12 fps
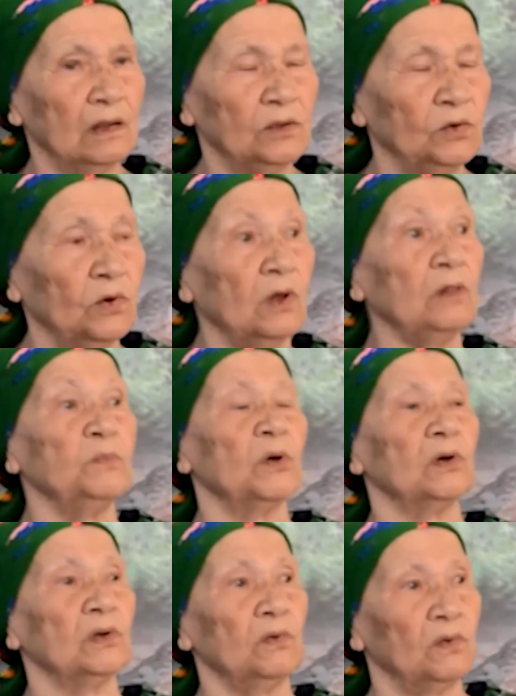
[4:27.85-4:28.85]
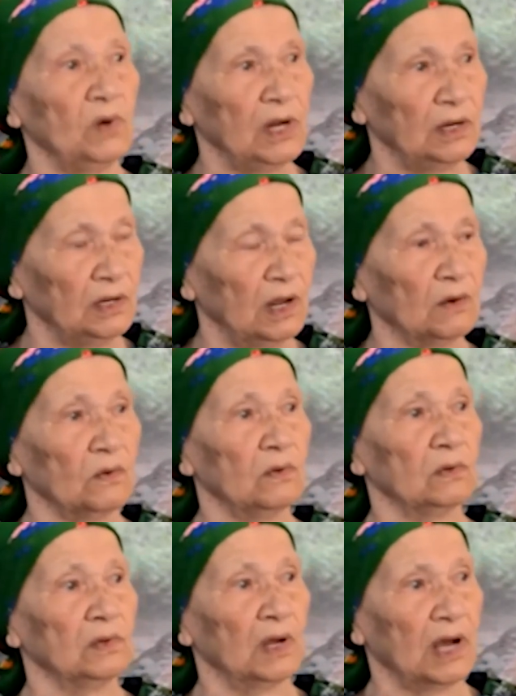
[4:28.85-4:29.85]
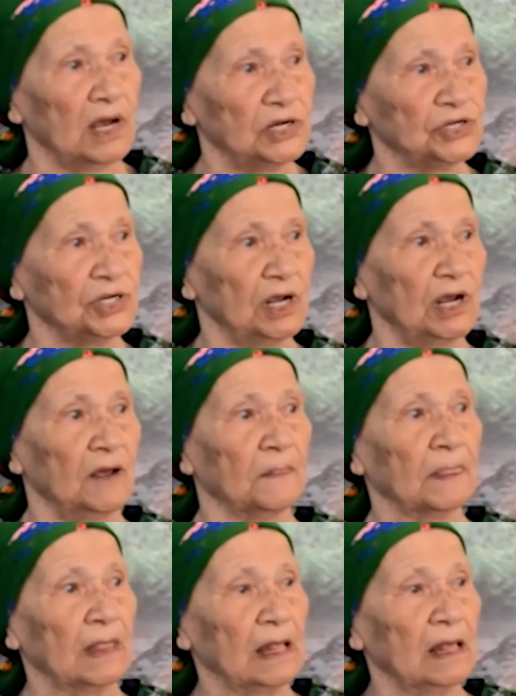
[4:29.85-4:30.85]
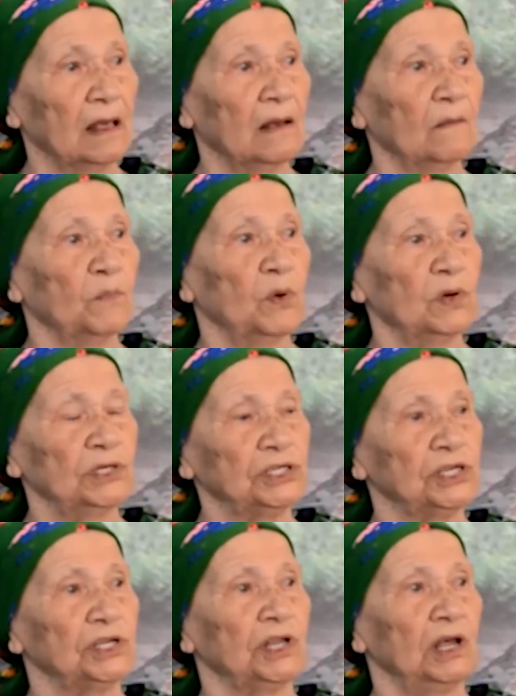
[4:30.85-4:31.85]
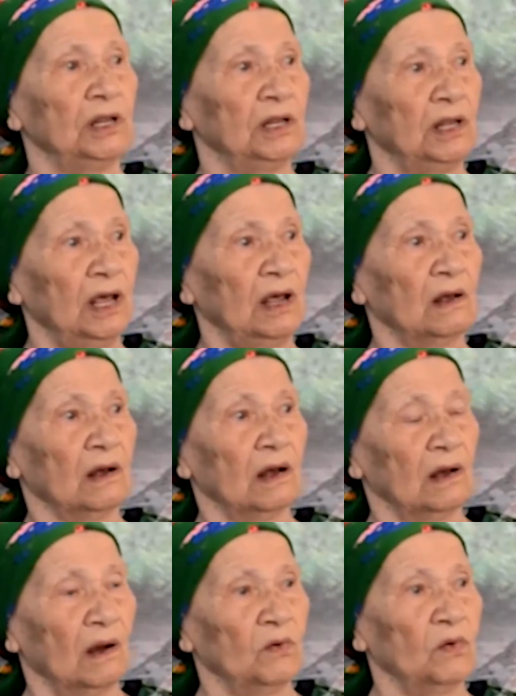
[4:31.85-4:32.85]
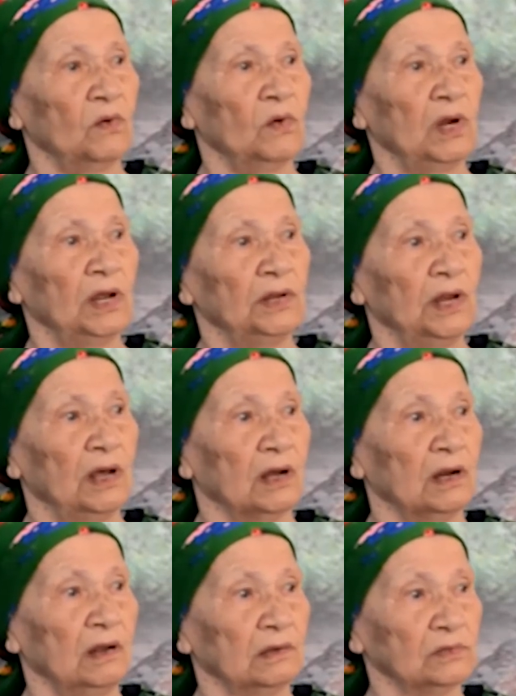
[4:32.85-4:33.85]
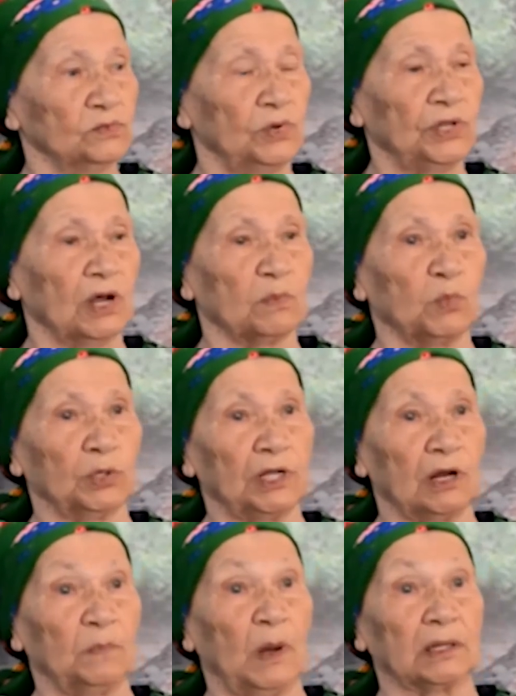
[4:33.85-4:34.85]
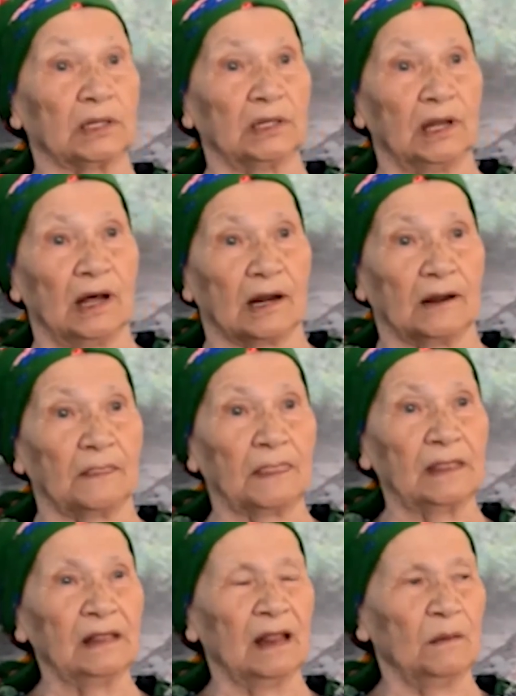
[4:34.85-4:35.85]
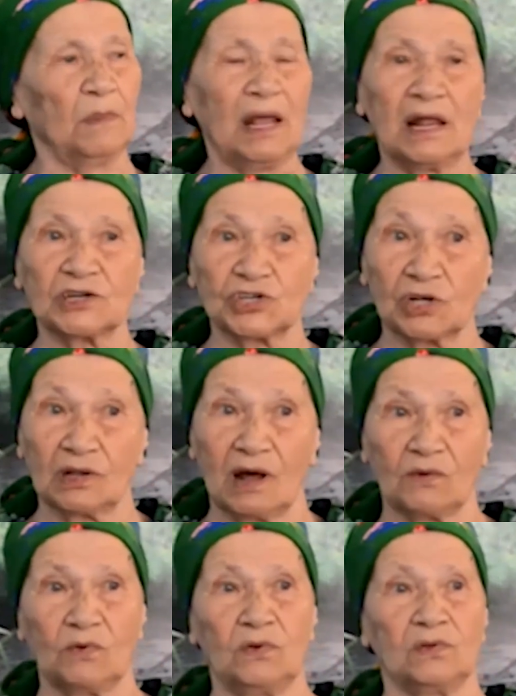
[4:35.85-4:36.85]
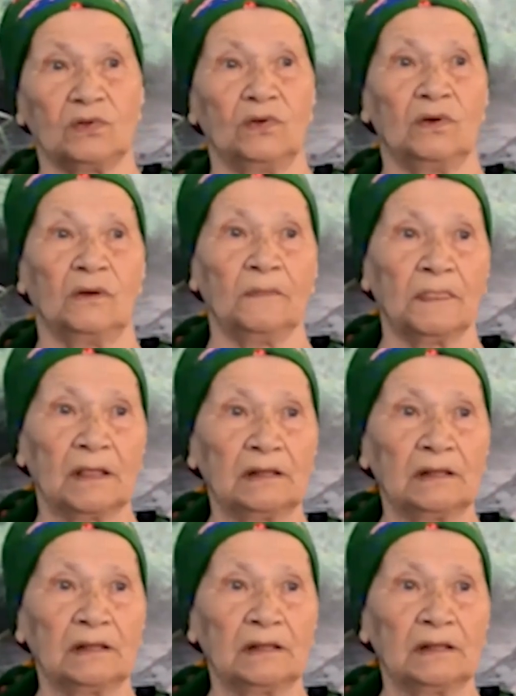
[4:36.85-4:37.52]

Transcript: There were dead people on the way, Aish. They were thrown out along the way of the train. Children were dying. Old men were dying.